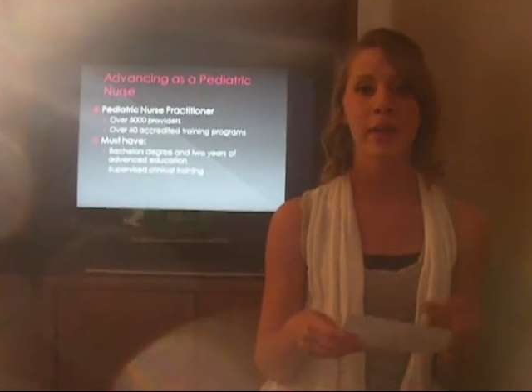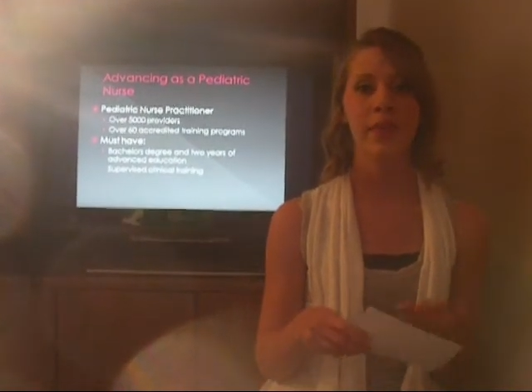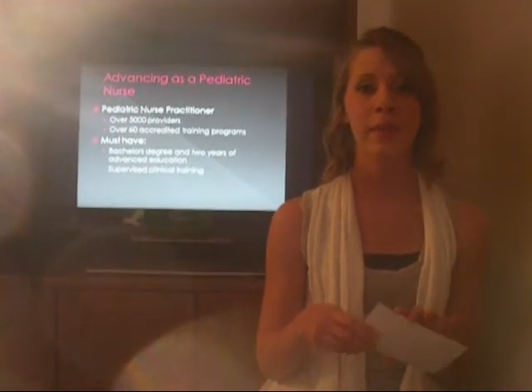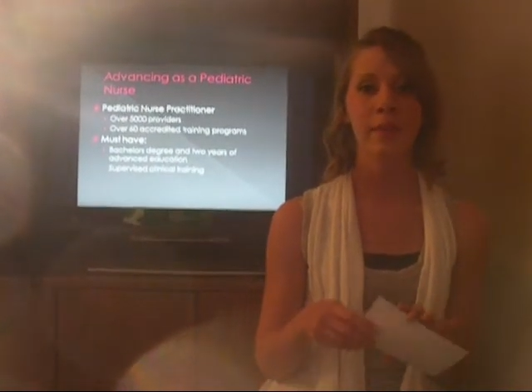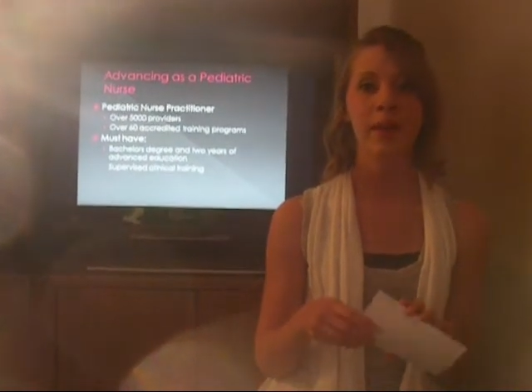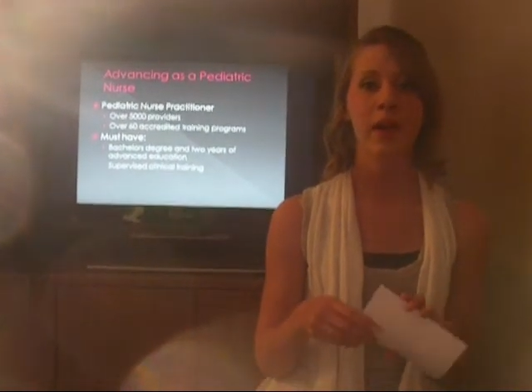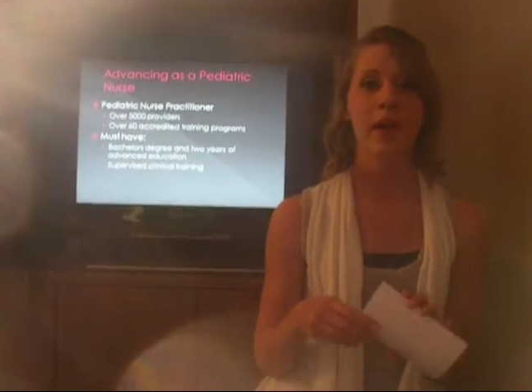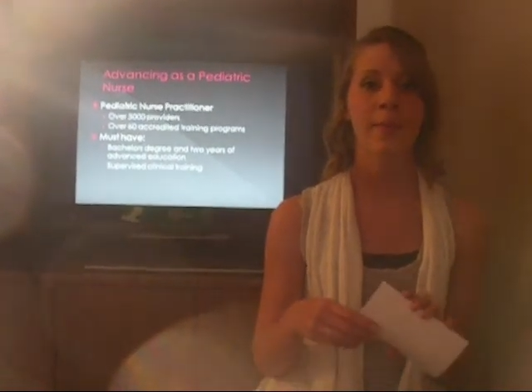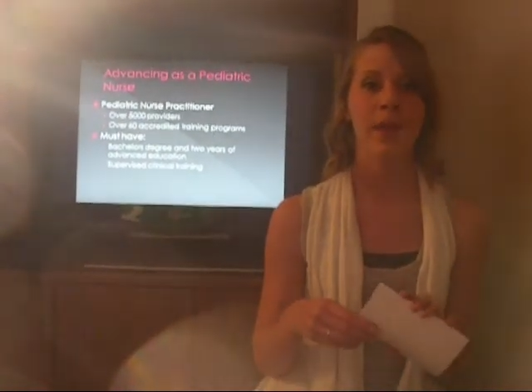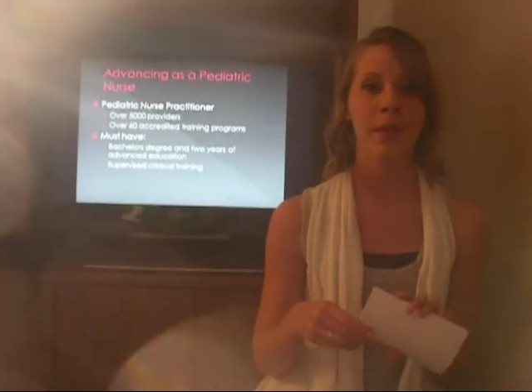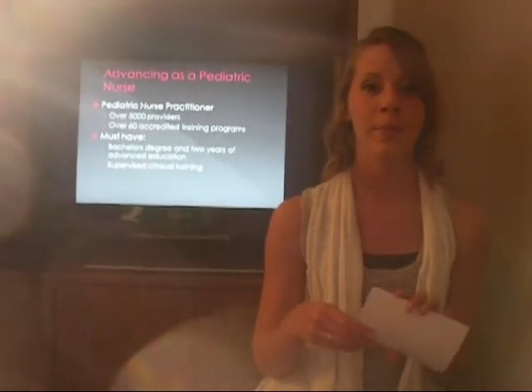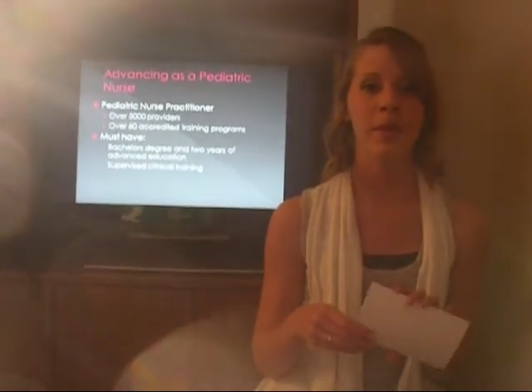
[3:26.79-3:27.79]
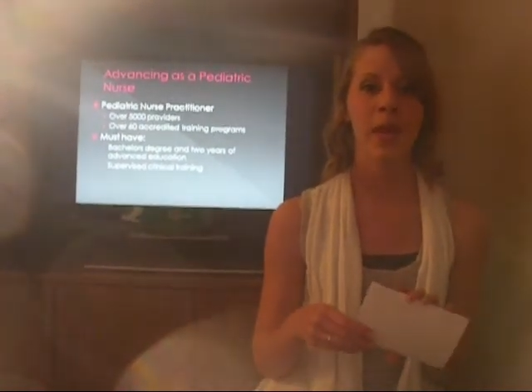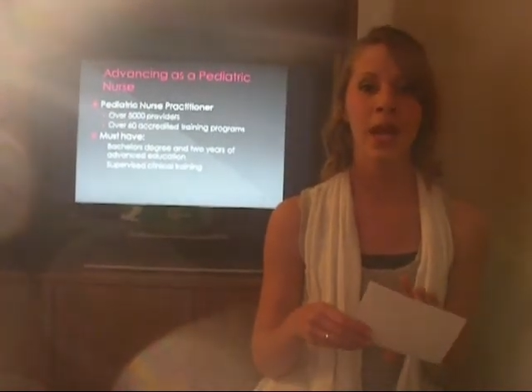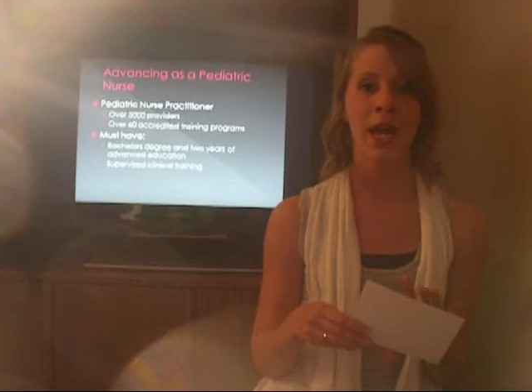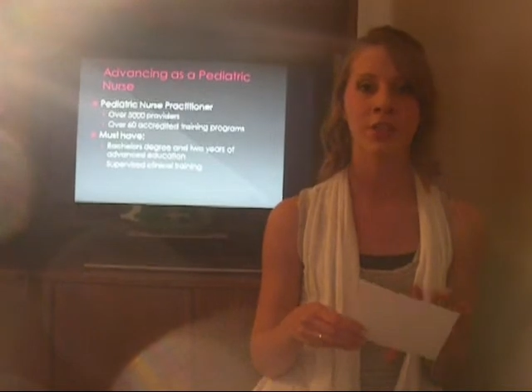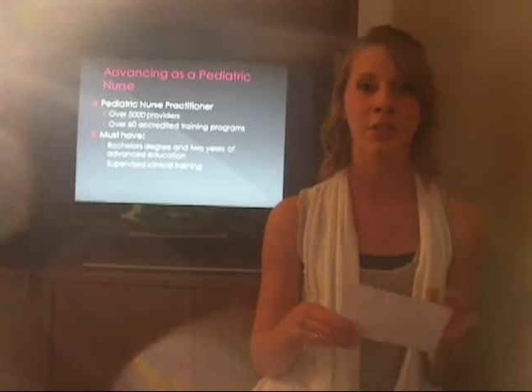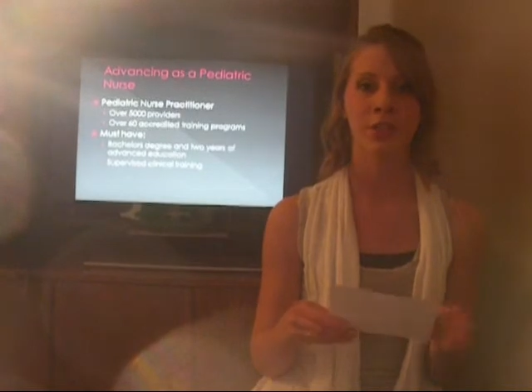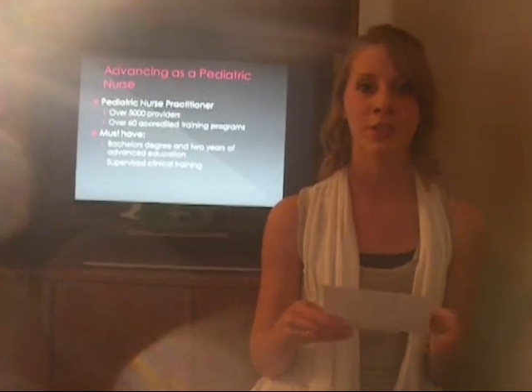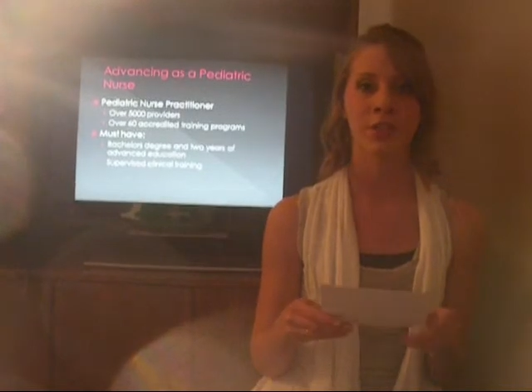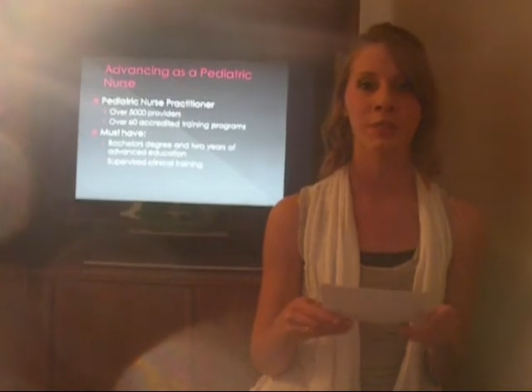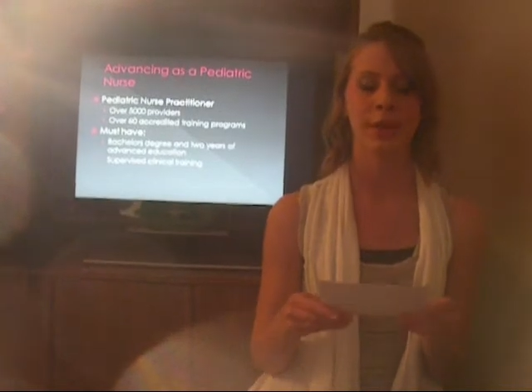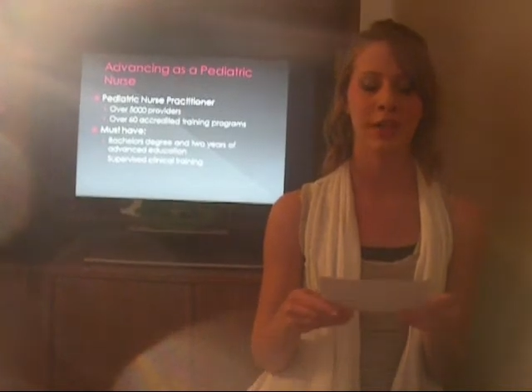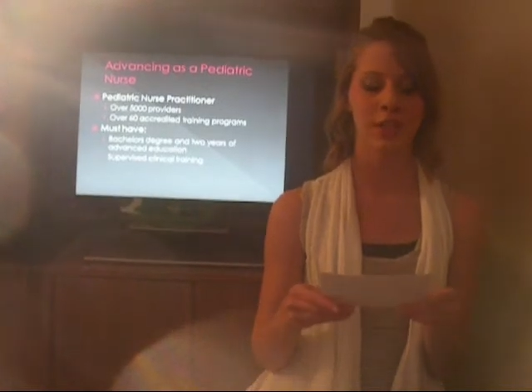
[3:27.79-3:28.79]
can then become a pediatric
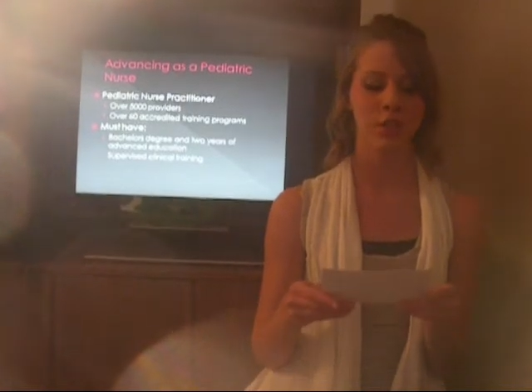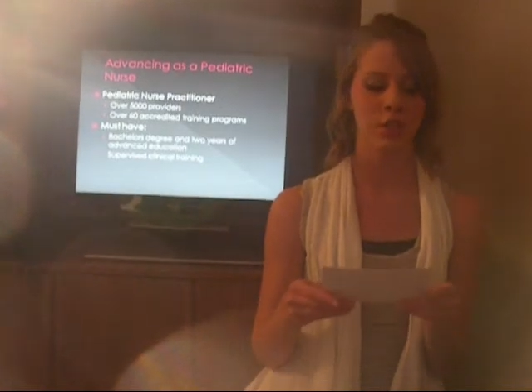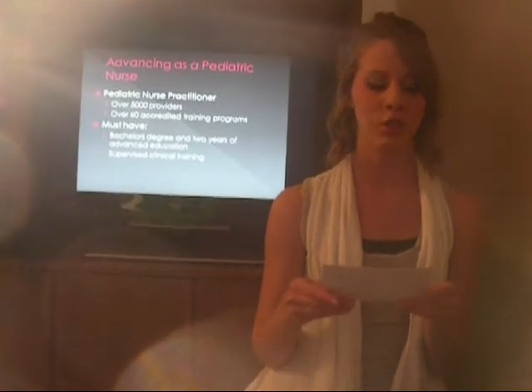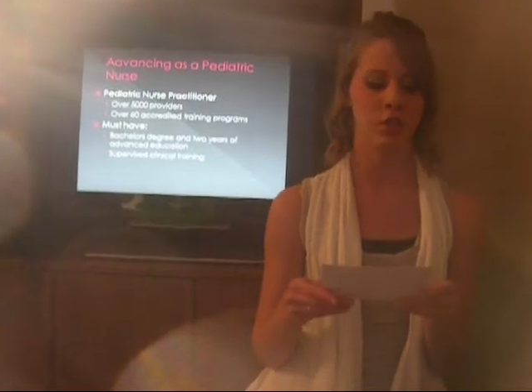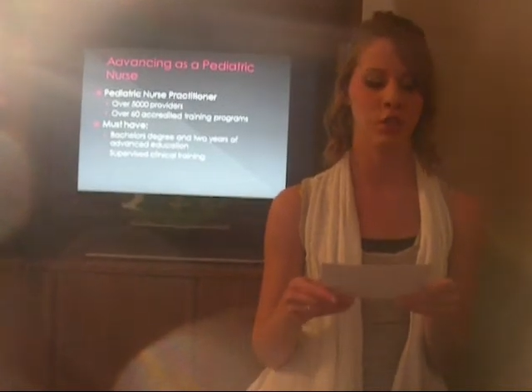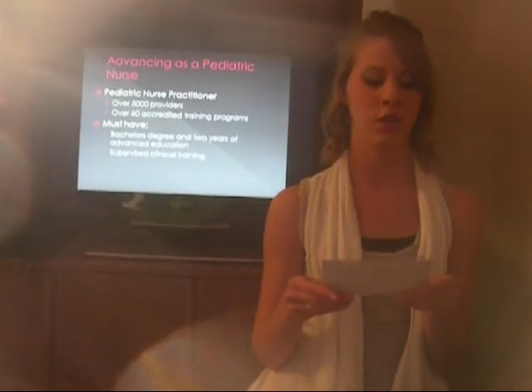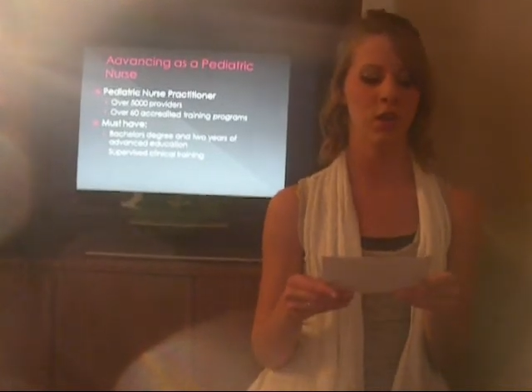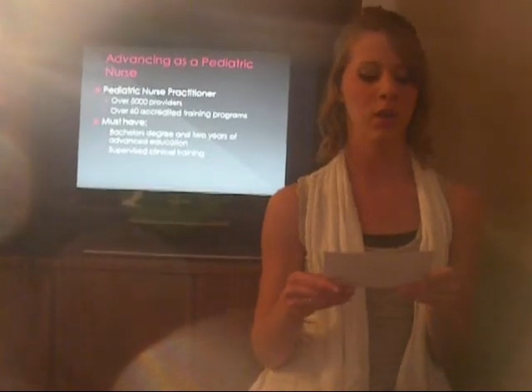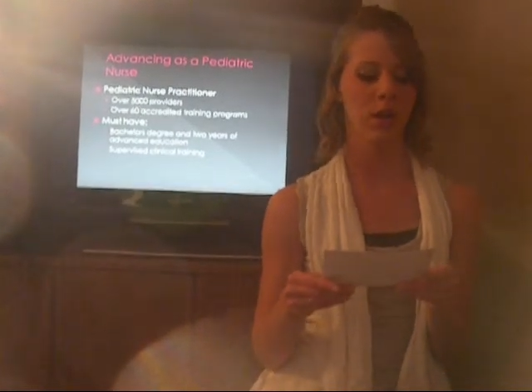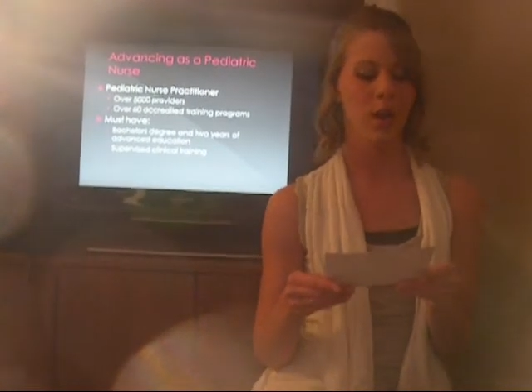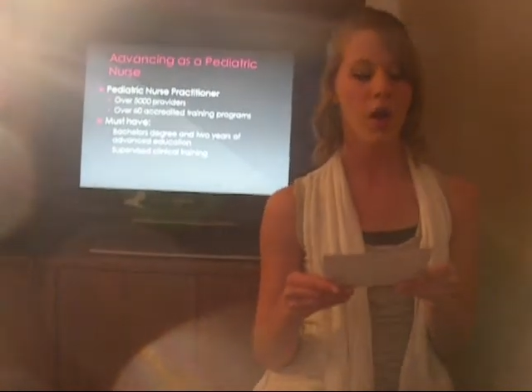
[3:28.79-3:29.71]
nurse practitioner.